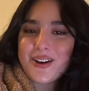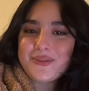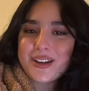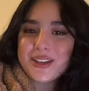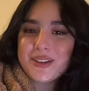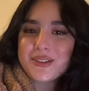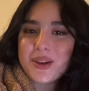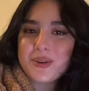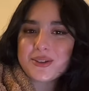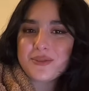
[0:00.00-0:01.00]
Oh, thank you
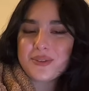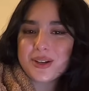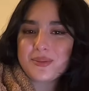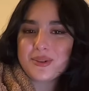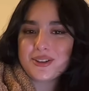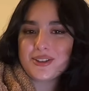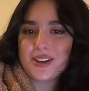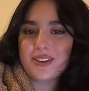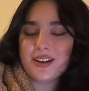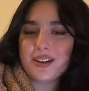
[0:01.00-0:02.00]
so much. I really
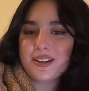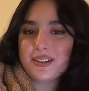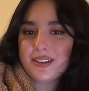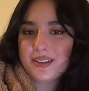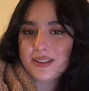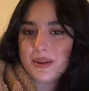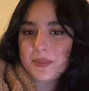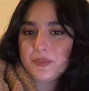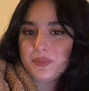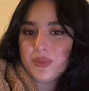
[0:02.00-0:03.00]
appreciate that.
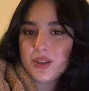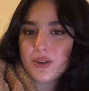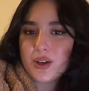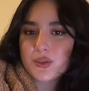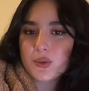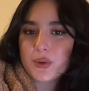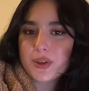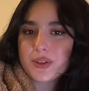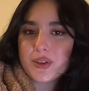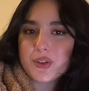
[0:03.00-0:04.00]
You guys are
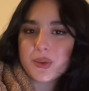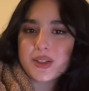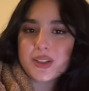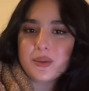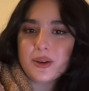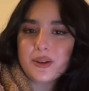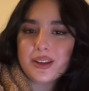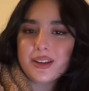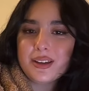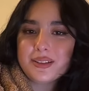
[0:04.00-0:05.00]
always so sweet to me on
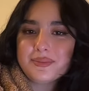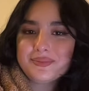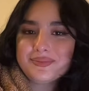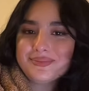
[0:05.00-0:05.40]
her.